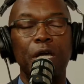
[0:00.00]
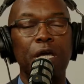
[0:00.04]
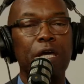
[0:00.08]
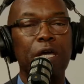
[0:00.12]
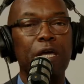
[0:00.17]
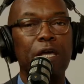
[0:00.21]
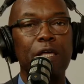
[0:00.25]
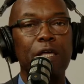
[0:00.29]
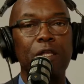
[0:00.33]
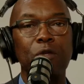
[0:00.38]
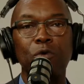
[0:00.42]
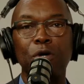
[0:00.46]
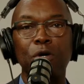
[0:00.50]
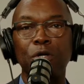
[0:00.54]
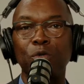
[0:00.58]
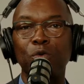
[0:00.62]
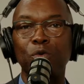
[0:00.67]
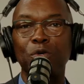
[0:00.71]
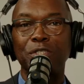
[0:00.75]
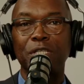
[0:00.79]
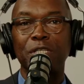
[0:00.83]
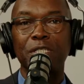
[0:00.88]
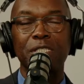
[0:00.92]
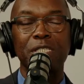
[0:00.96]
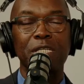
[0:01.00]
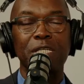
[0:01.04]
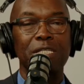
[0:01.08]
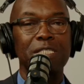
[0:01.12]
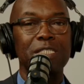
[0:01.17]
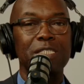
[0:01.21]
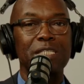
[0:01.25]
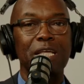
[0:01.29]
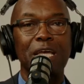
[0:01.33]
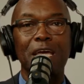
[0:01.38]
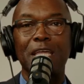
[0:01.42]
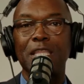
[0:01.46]
anyone who has a
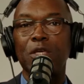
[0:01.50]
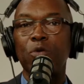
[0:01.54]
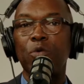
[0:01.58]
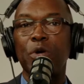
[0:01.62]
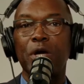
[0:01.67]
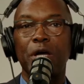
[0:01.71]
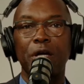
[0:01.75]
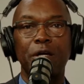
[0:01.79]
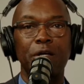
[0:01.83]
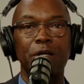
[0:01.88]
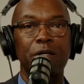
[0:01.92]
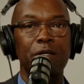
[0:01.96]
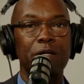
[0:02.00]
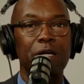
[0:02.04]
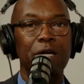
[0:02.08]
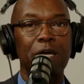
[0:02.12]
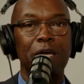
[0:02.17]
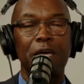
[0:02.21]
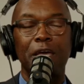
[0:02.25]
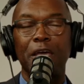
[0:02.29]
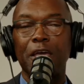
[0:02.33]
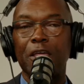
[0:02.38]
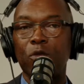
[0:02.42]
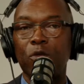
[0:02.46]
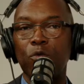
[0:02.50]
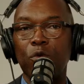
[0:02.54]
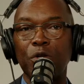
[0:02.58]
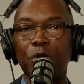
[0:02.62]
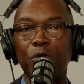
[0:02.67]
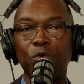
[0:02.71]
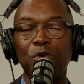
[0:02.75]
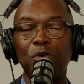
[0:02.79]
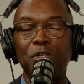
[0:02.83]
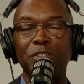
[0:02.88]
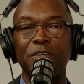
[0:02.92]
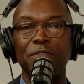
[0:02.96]
cyst anywhere, anyone
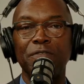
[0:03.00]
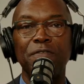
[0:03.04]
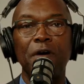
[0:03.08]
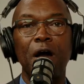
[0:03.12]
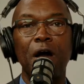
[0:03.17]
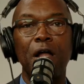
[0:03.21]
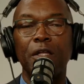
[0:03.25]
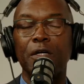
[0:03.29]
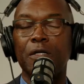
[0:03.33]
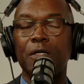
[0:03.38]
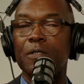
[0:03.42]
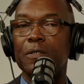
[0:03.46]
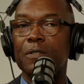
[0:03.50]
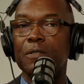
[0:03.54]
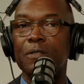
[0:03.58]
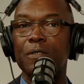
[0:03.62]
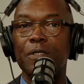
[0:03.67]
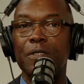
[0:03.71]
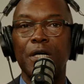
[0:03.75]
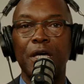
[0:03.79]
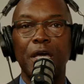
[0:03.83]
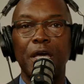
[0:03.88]
who has a follicle,